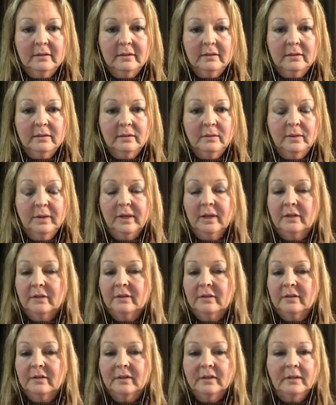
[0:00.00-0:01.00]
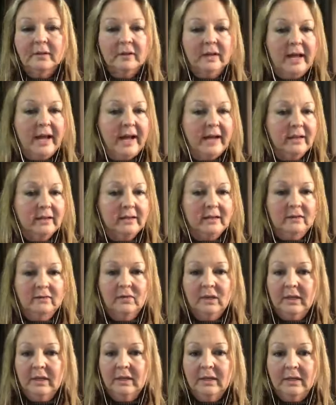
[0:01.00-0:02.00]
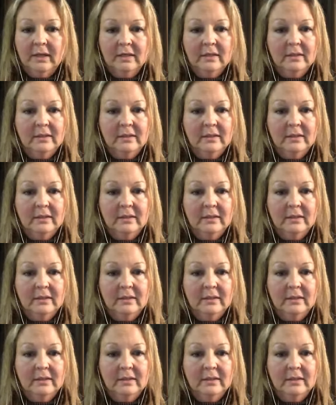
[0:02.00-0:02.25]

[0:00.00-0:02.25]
We are still active in it.